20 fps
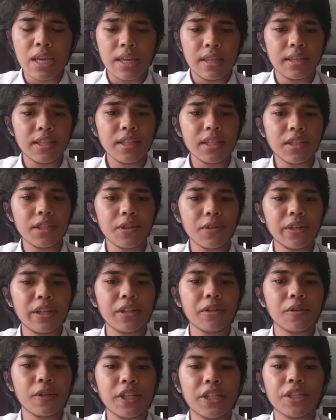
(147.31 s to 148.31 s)
This is the
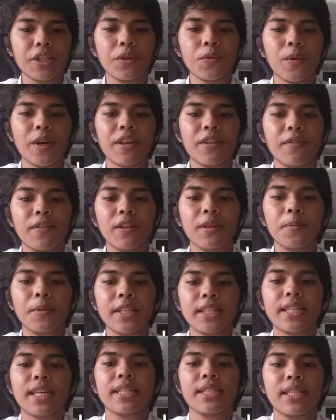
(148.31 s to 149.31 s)
real reason why the
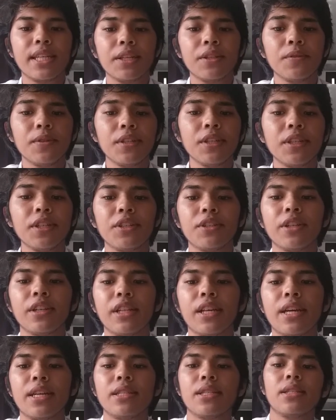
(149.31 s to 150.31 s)
Philippines has yet to
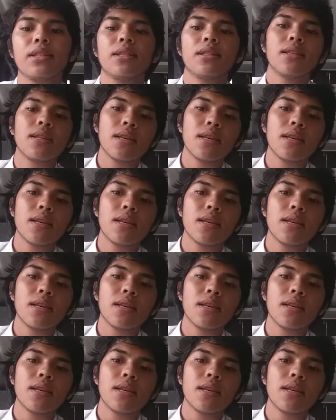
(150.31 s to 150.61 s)
industrialize.